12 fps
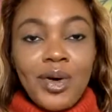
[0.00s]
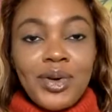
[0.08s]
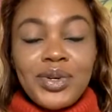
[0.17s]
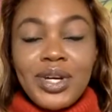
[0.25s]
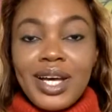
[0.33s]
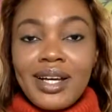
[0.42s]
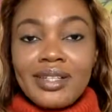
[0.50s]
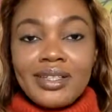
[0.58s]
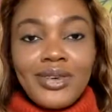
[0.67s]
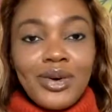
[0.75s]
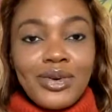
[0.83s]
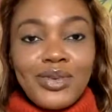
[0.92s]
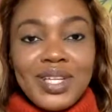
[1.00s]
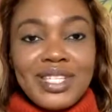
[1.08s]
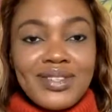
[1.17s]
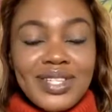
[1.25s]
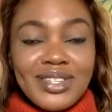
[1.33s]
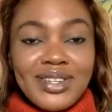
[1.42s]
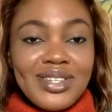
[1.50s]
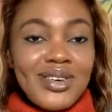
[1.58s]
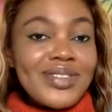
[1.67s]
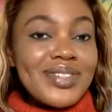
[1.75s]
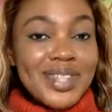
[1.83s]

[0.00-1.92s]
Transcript: or you can always reach us on